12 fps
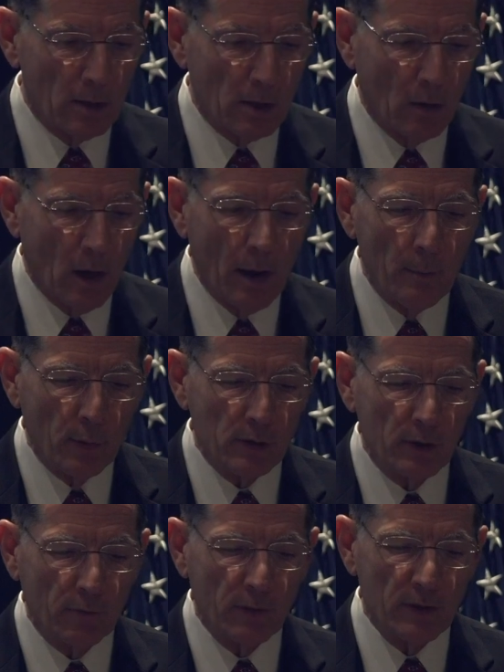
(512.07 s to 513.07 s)
So I'm
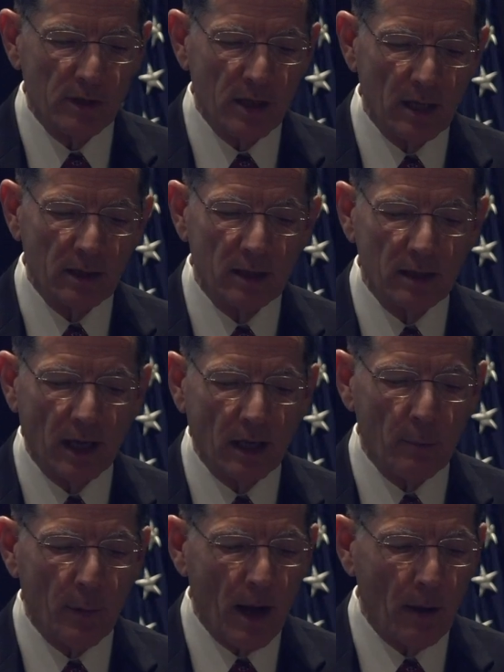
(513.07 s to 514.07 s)
pushing for the Senate to
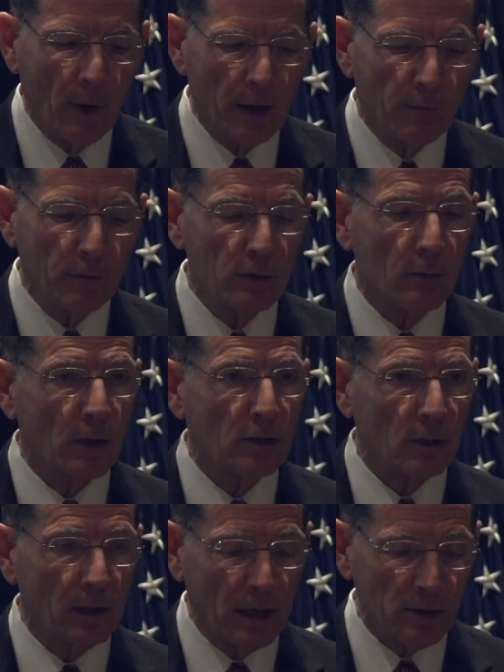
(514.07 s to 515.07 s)
take up highway
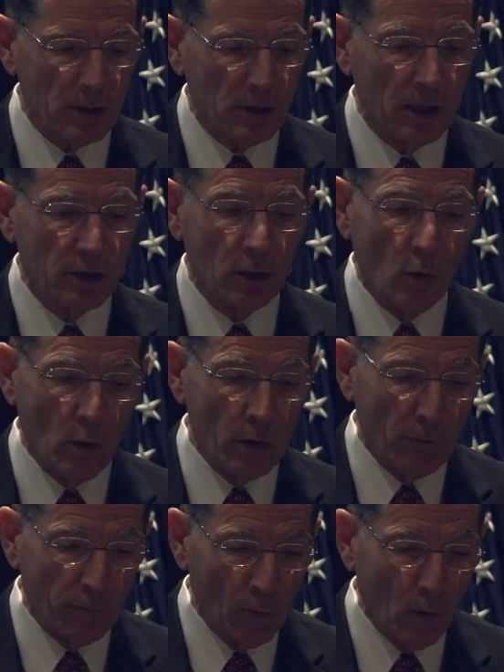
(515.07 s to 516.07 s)
infrastructure legislation
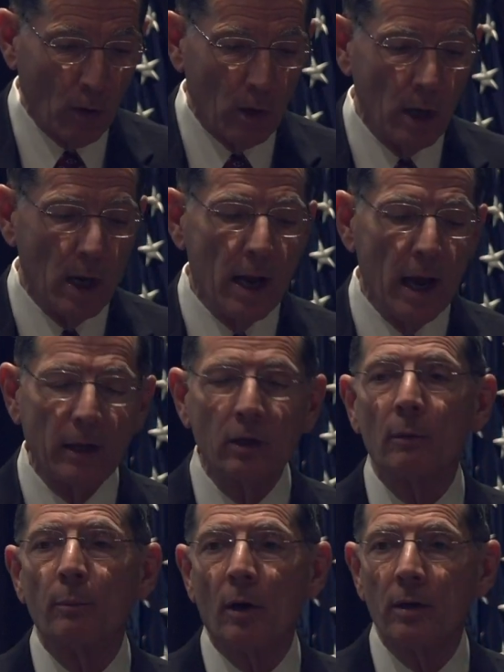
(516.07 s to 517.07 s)
on the floor, and
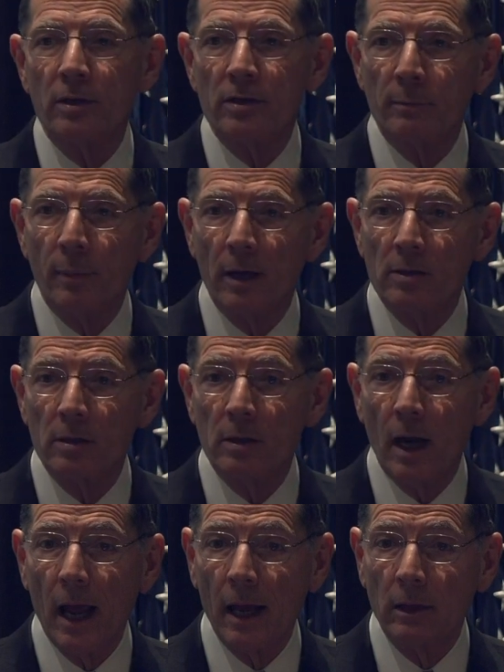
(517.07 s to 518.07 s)
your
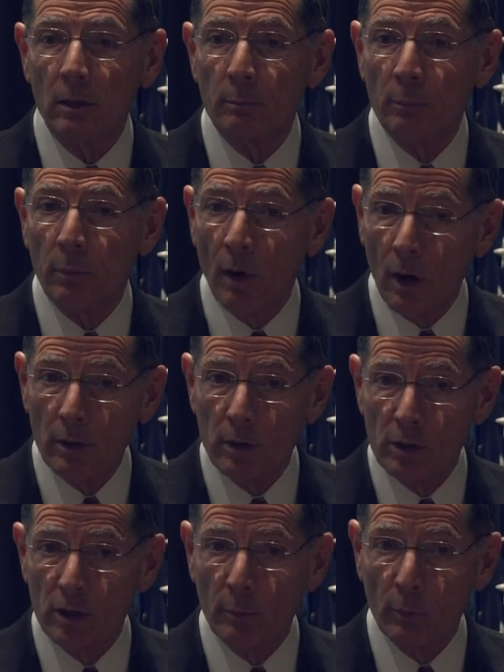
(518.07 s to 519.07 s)
participation and your
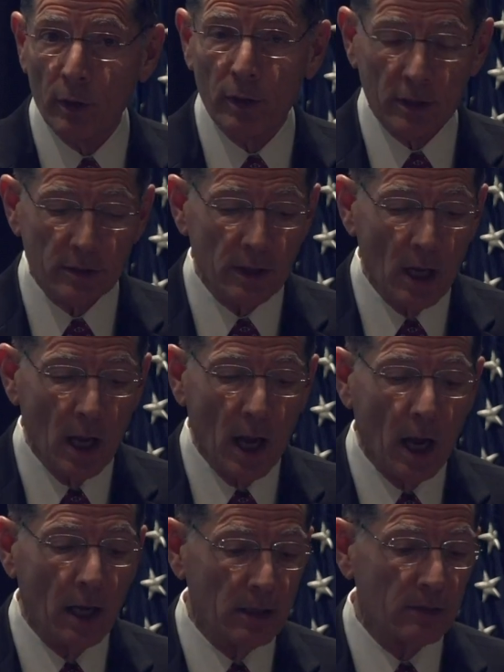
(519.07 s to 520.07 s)
partnership with us
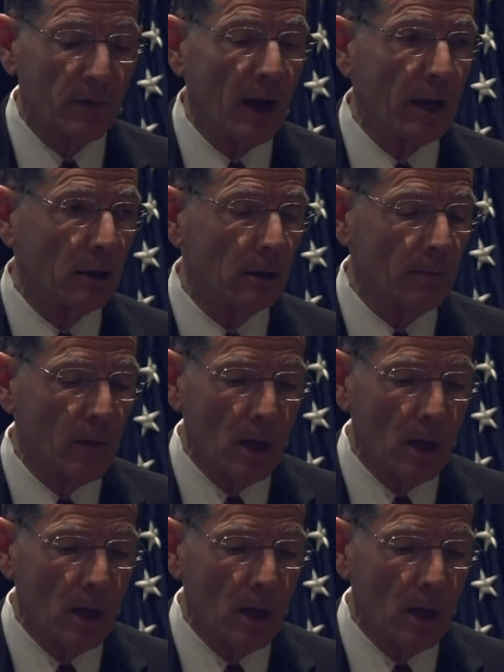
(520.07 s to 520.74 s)
is vital.